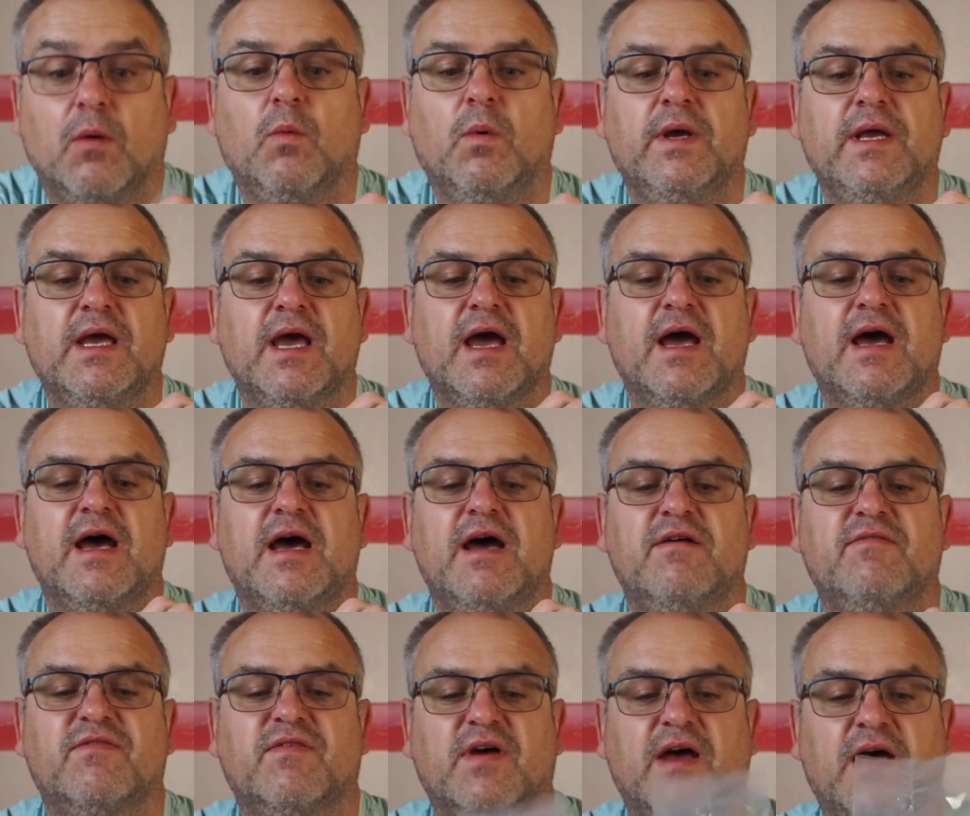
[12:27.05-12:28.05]
we
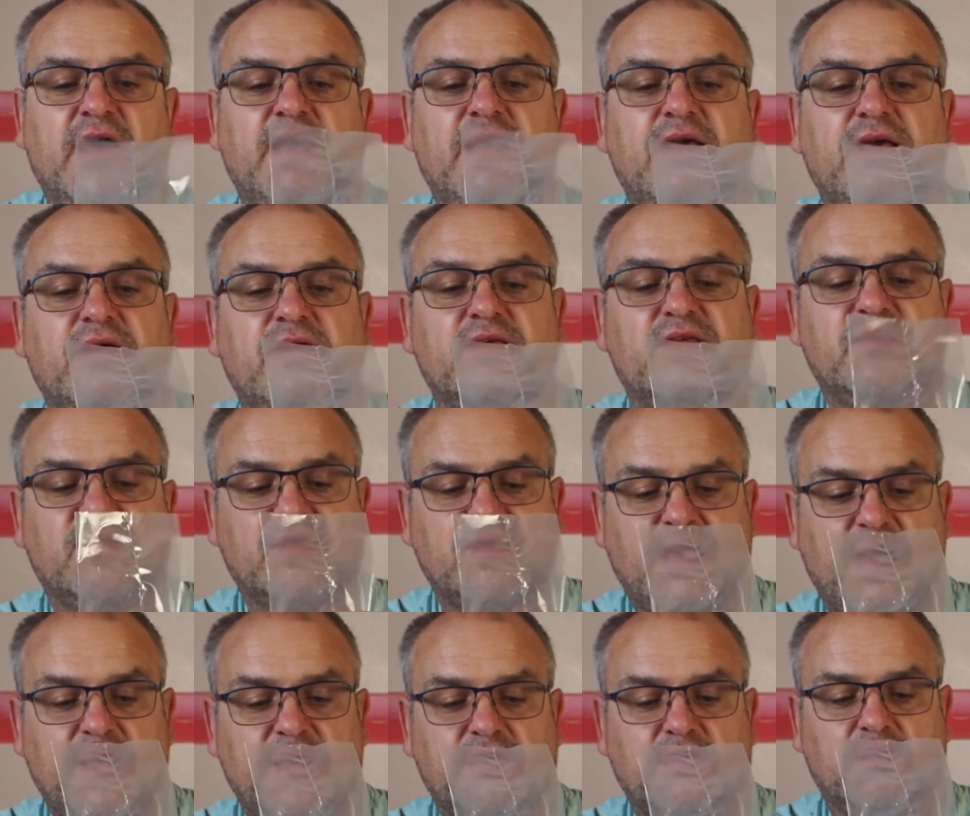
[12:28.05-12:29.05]
have a
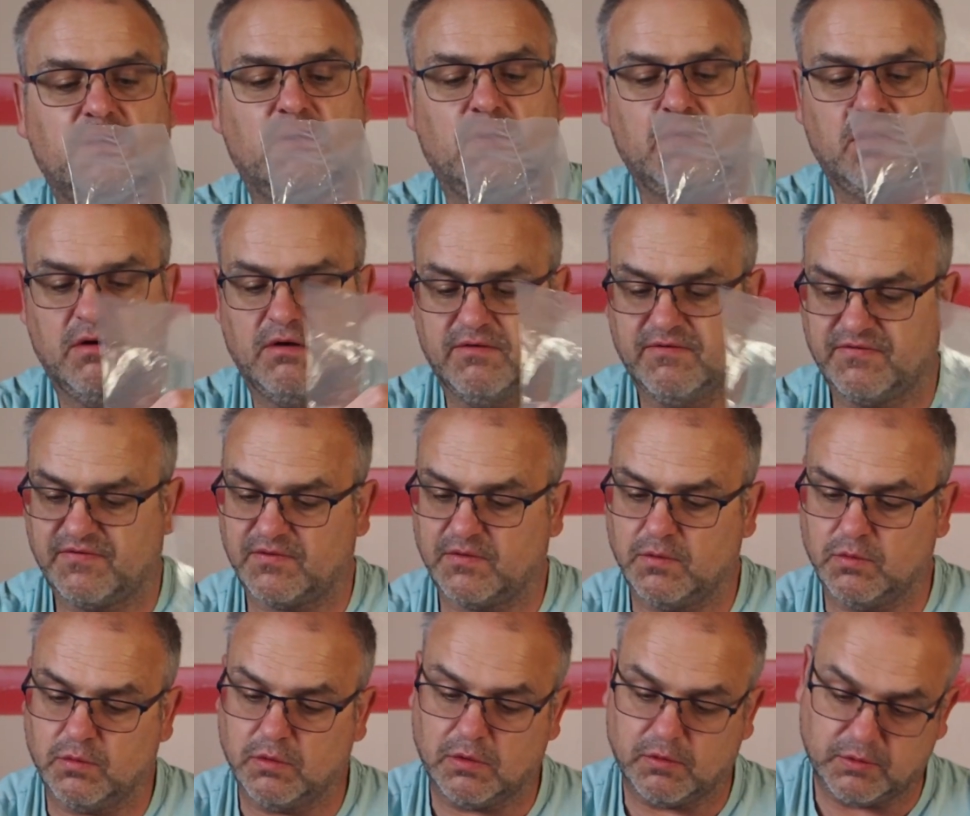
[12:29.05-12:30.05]
set of,
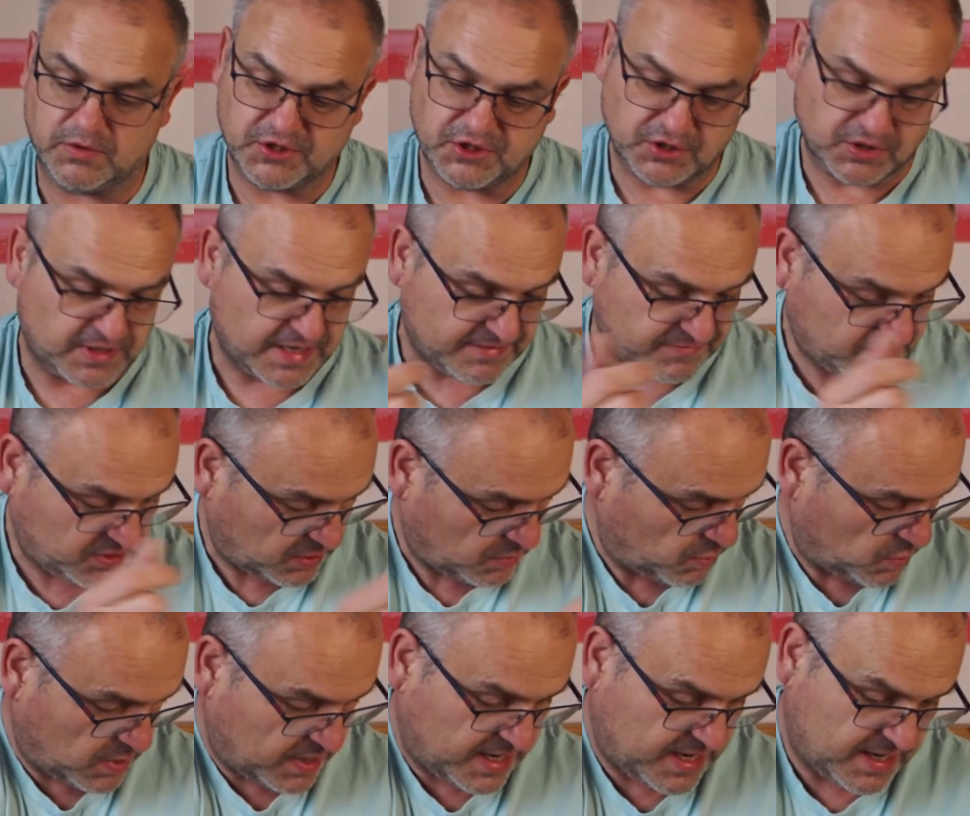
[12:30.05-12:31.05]
well, we should have
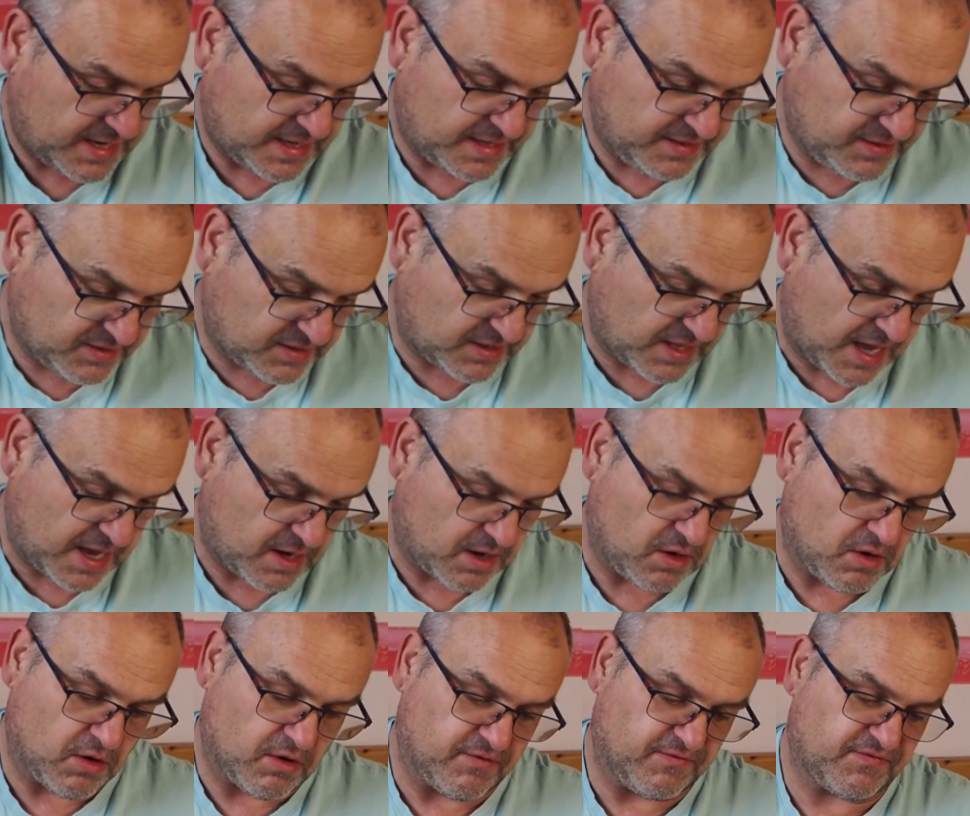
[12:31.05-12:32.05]
somewhere a set
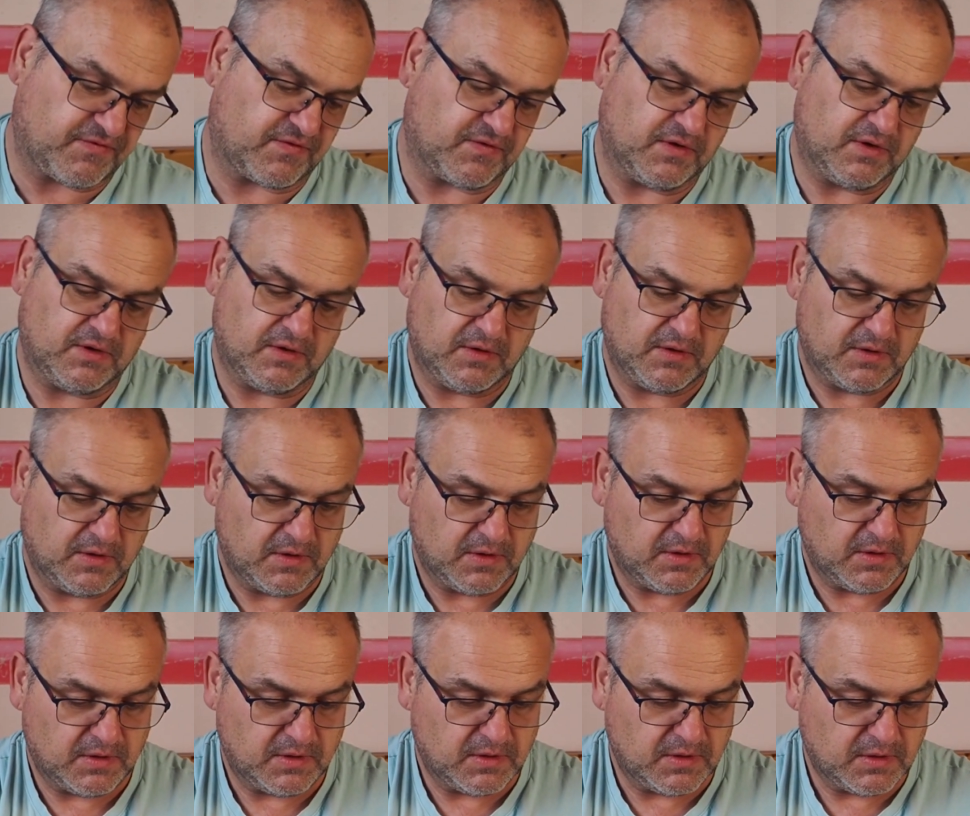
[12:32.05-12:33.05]
of
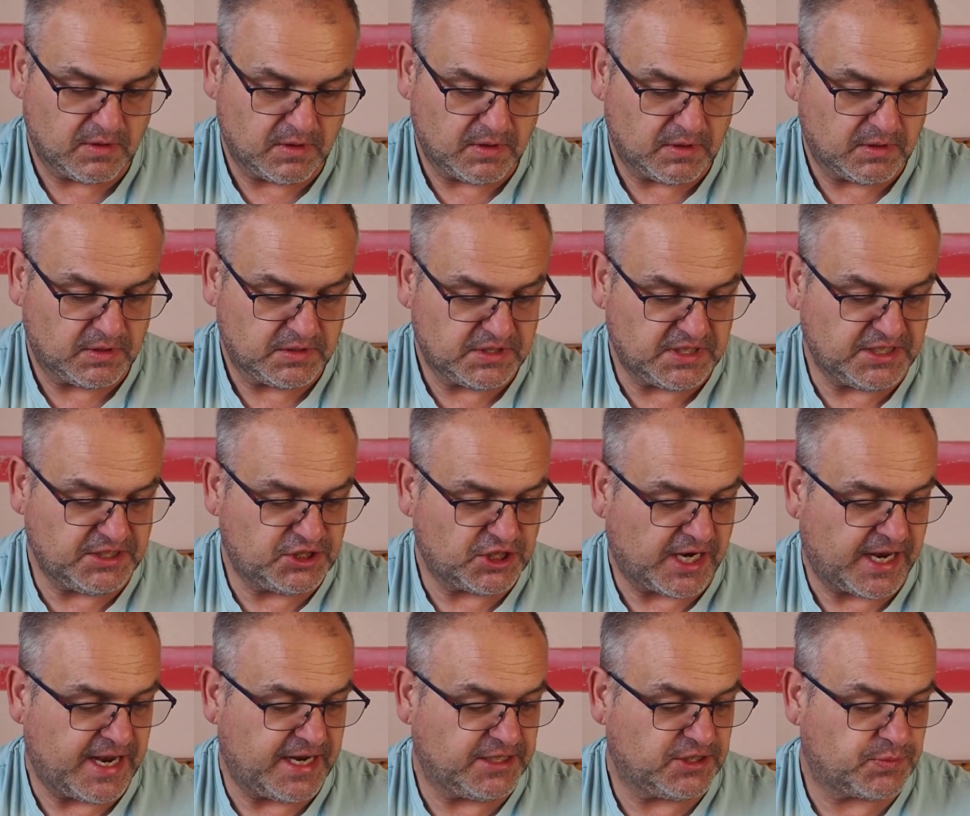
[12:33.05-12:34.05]

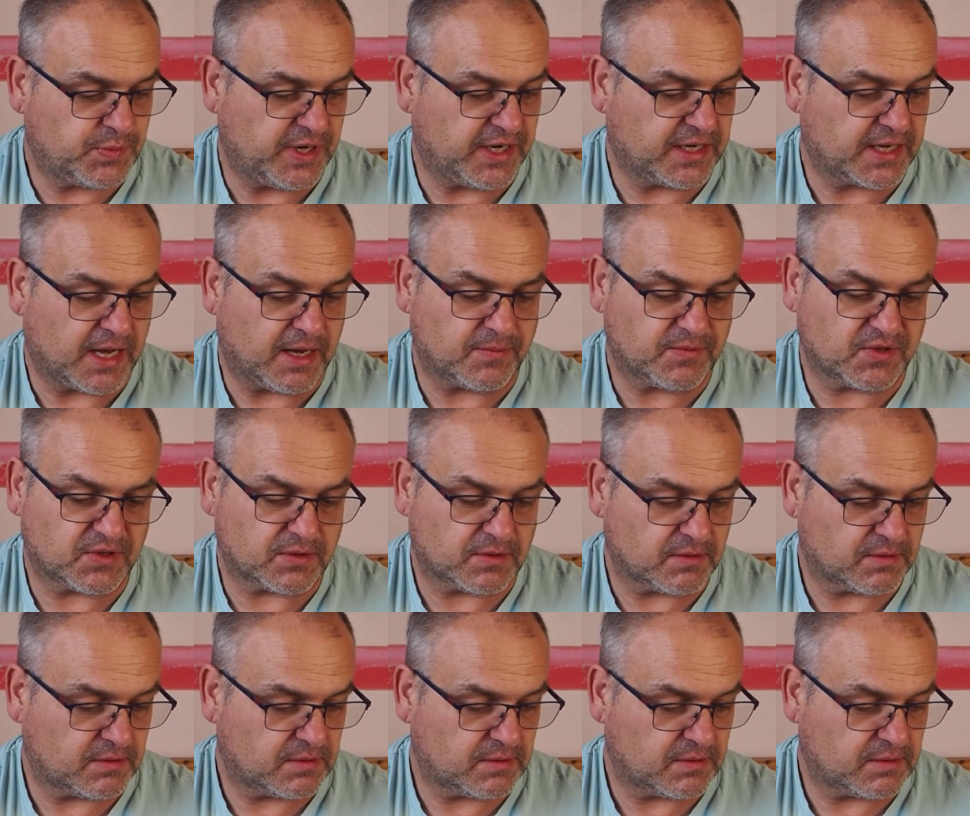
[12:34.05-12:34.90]
DJH pickups.